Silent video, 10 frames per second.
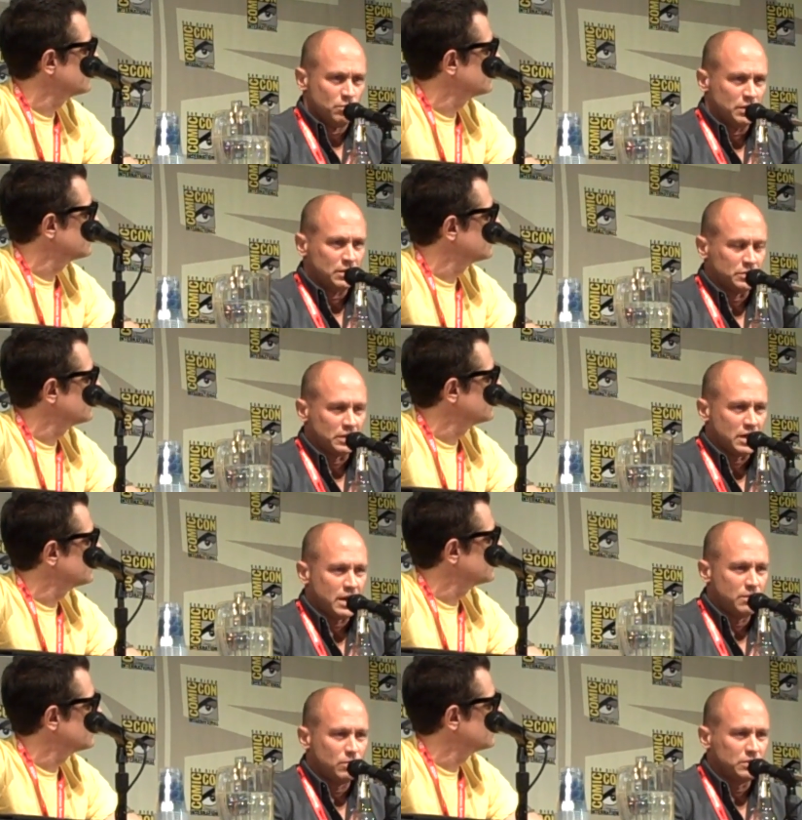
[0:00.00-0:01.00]
Speaker 1: But there was a
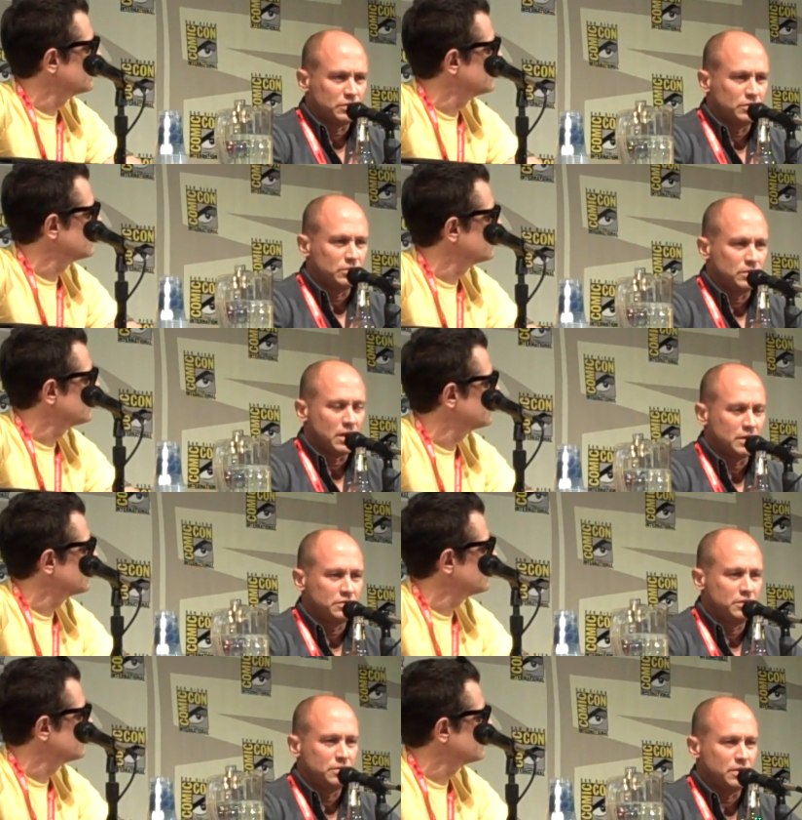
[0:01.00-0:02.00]
guy once who, I
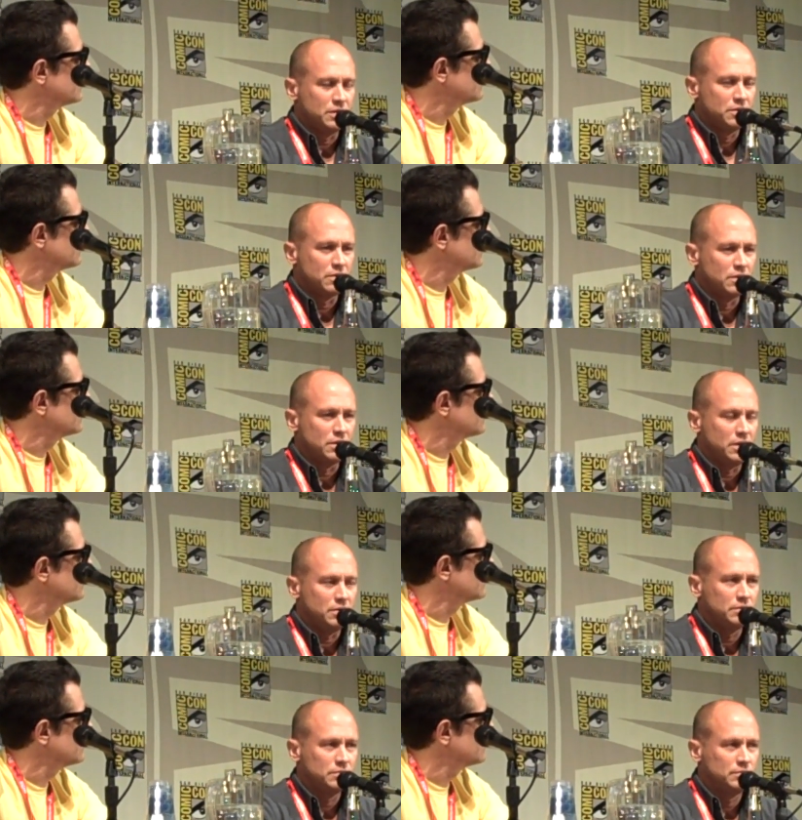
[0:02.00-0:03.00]
guess he knew an intern, and
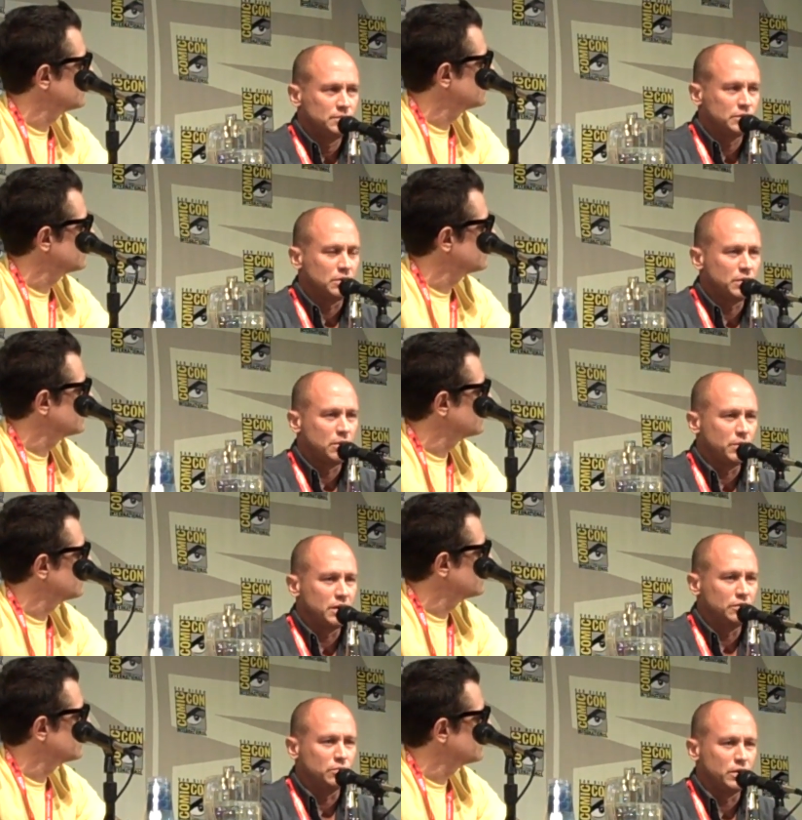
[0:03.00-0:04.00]
he somehow
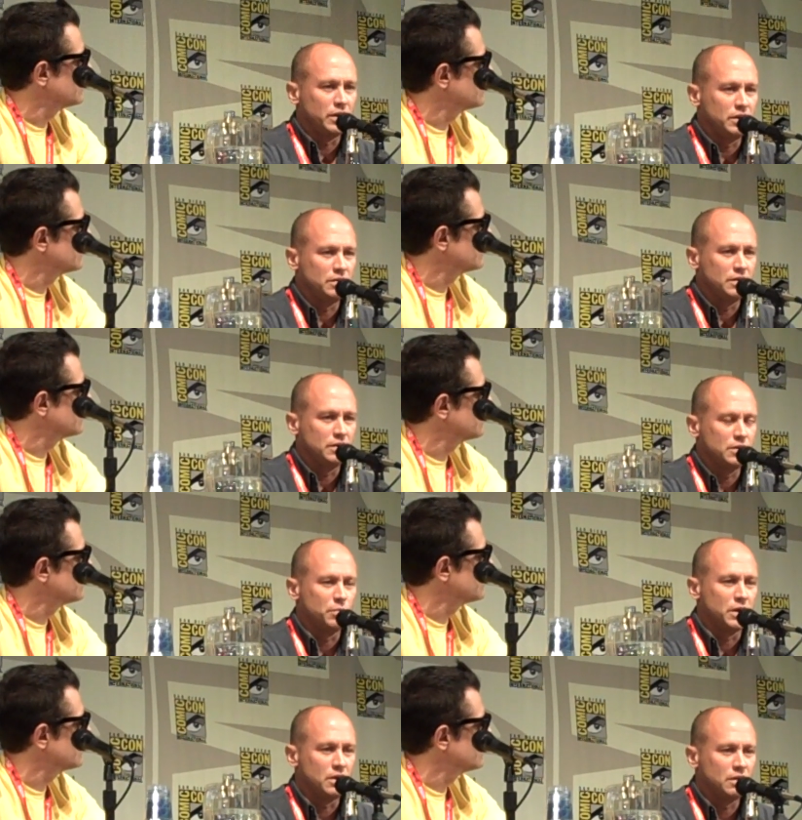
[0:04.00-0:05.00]
made his way
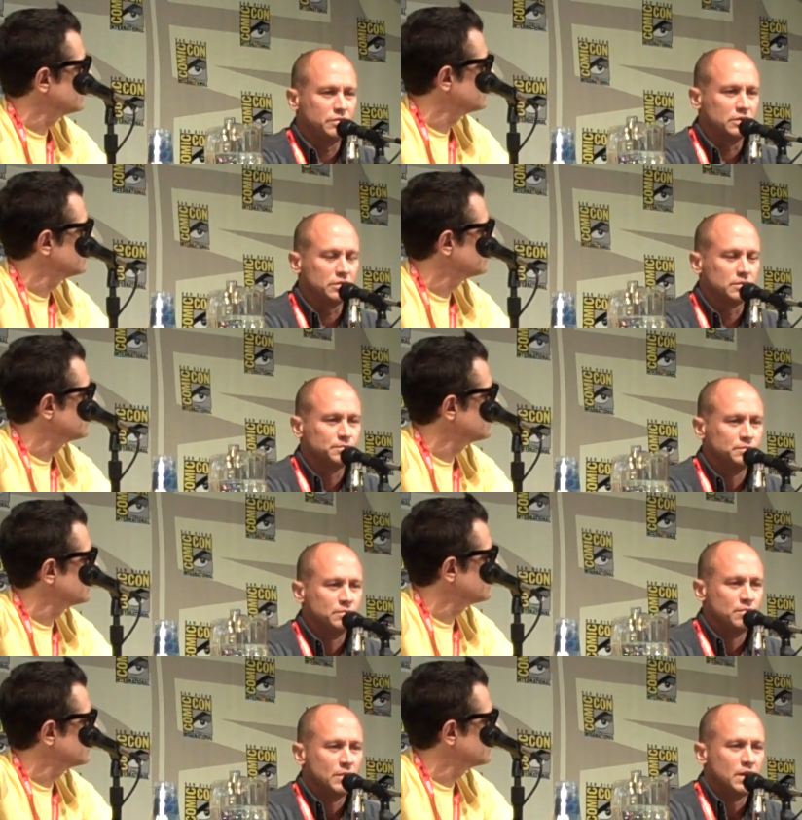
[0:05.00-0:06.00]
into my office,
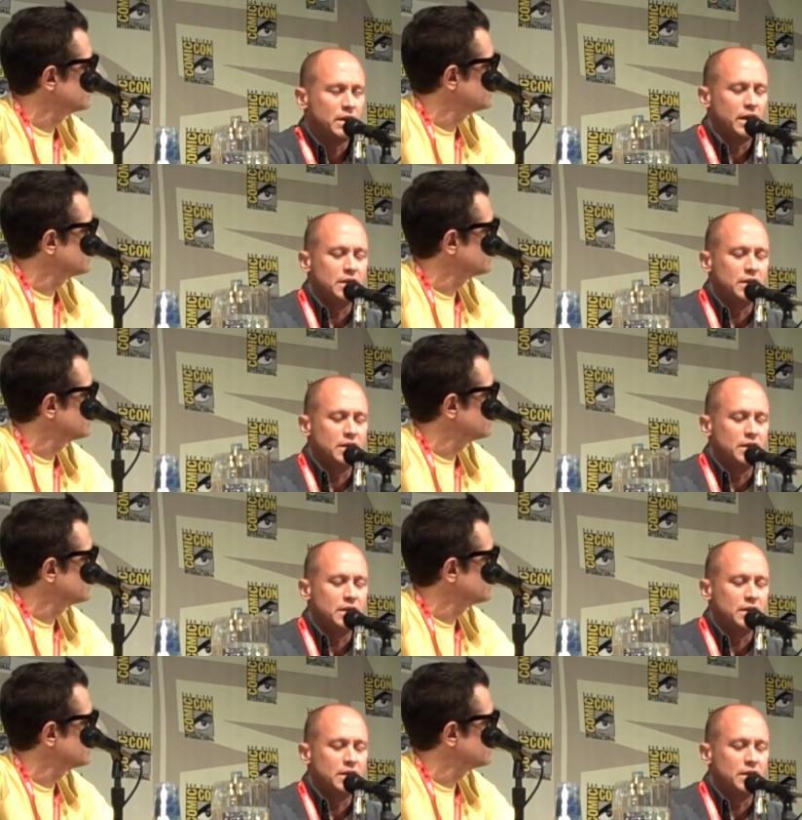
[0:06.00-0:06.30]
and